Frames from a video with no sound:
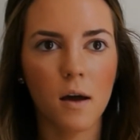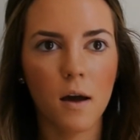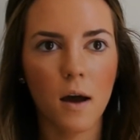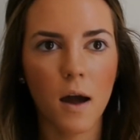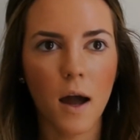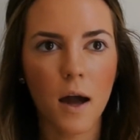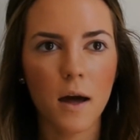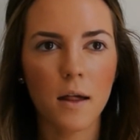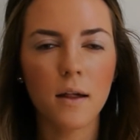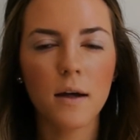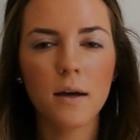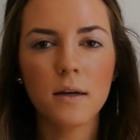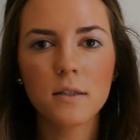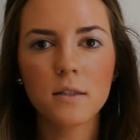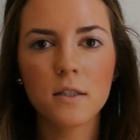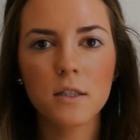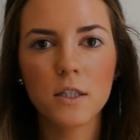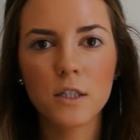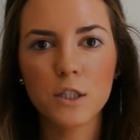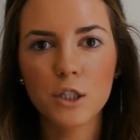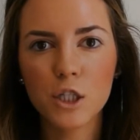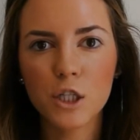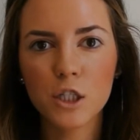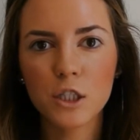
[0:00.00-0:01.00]
I like to
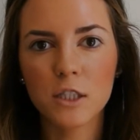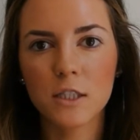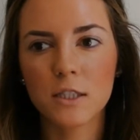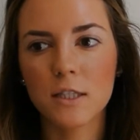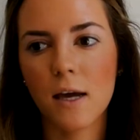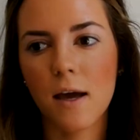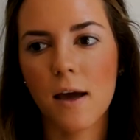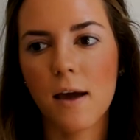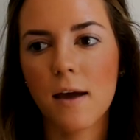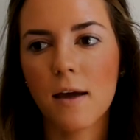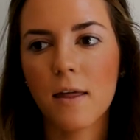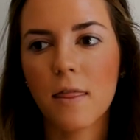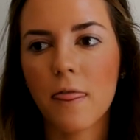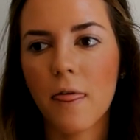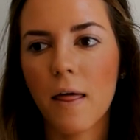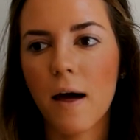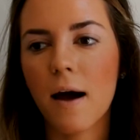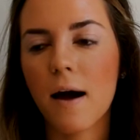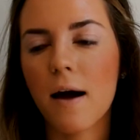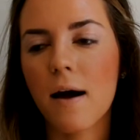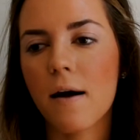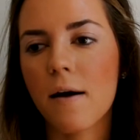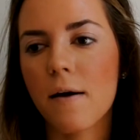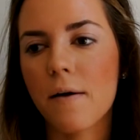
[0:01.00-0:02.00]
just take
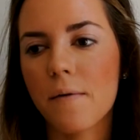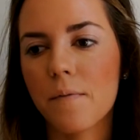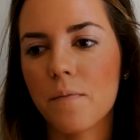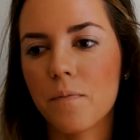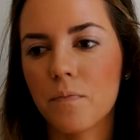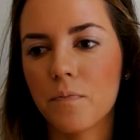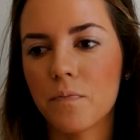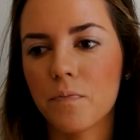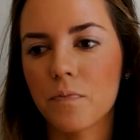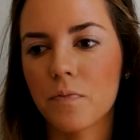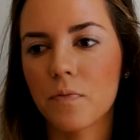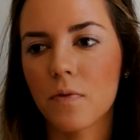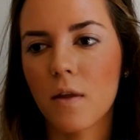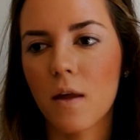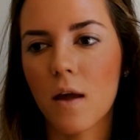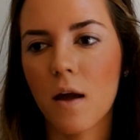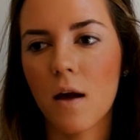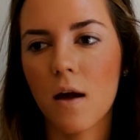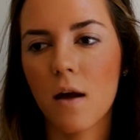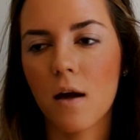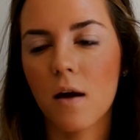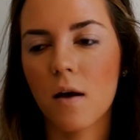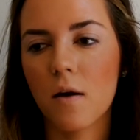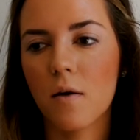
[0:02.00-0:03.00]
that
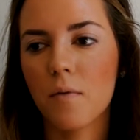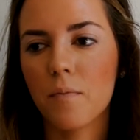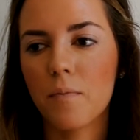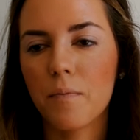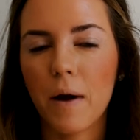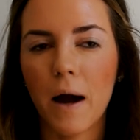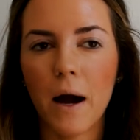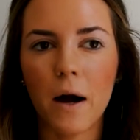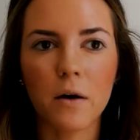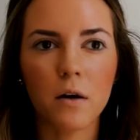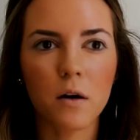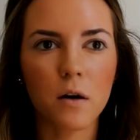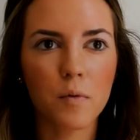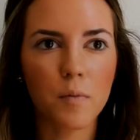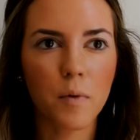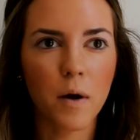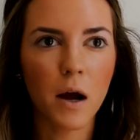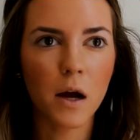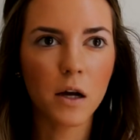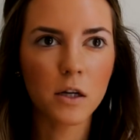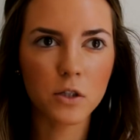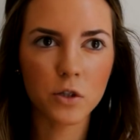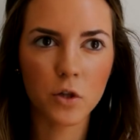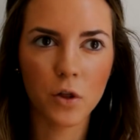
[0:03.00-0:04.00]
powder
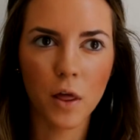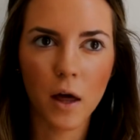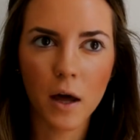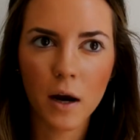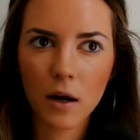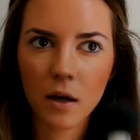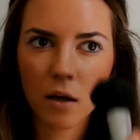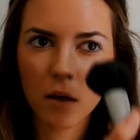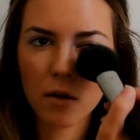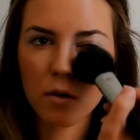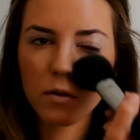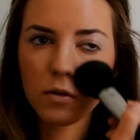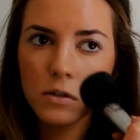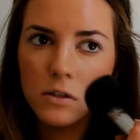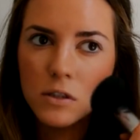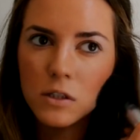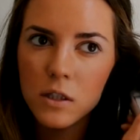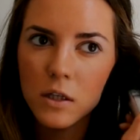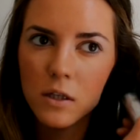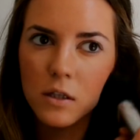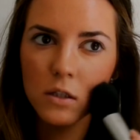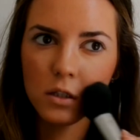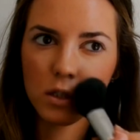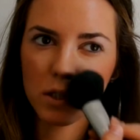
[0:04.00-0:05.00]
brush that I used
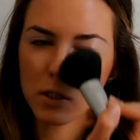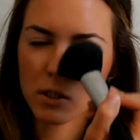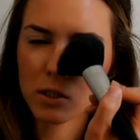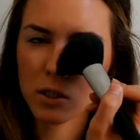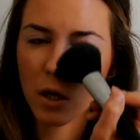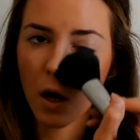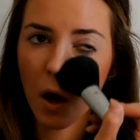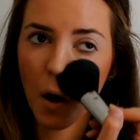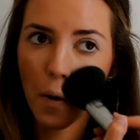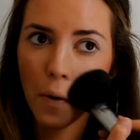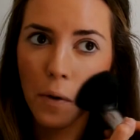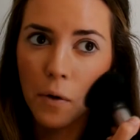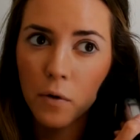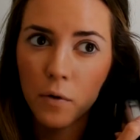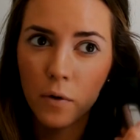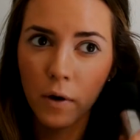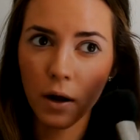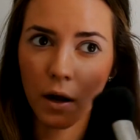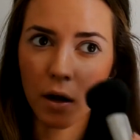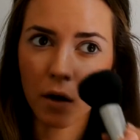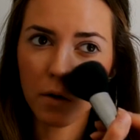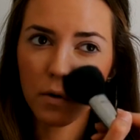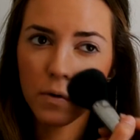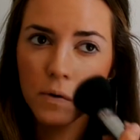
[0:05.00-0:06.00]
and just go
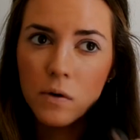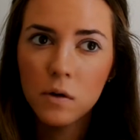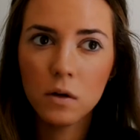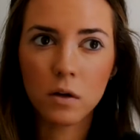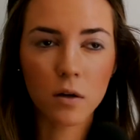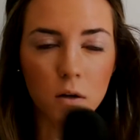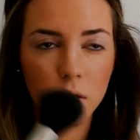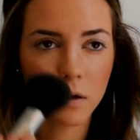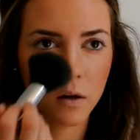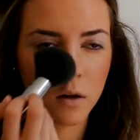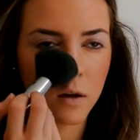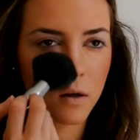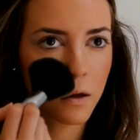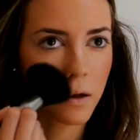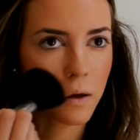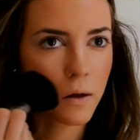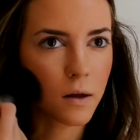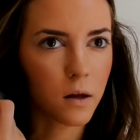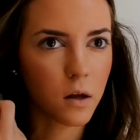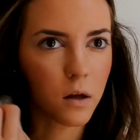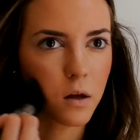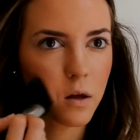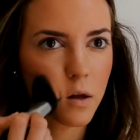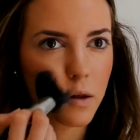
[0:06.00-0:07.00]
around
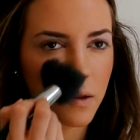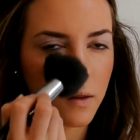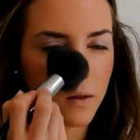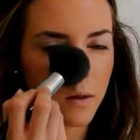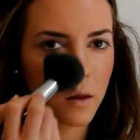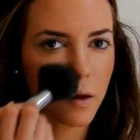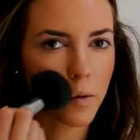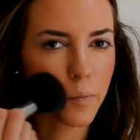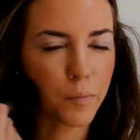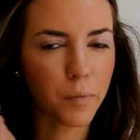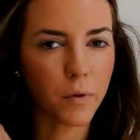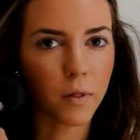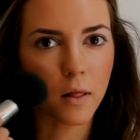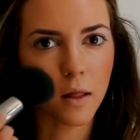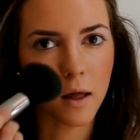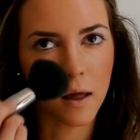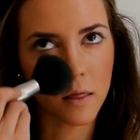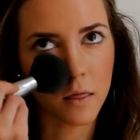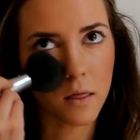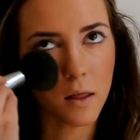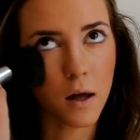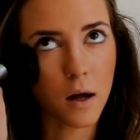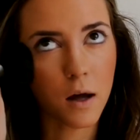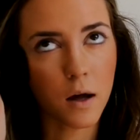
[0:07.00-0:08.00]
to
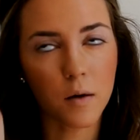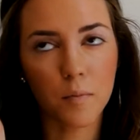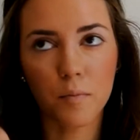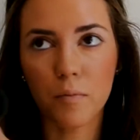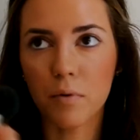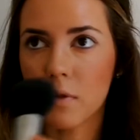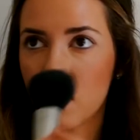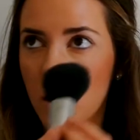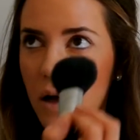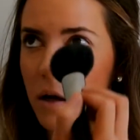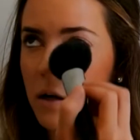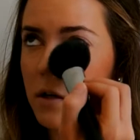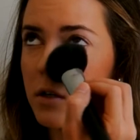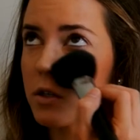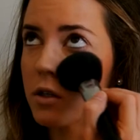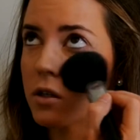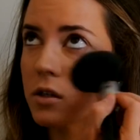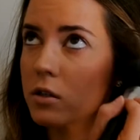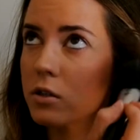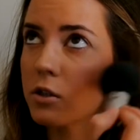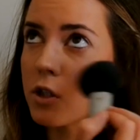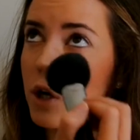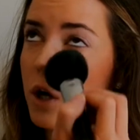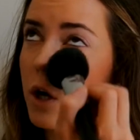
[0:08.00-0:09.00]
blend that blush
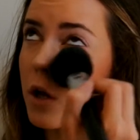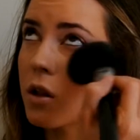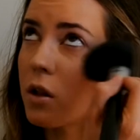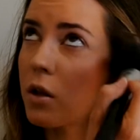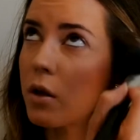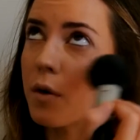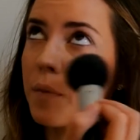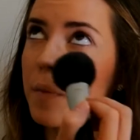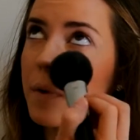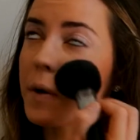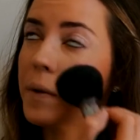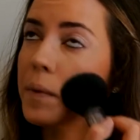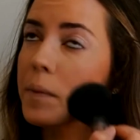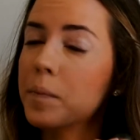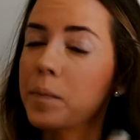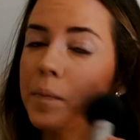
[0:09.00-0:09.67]
a little bit.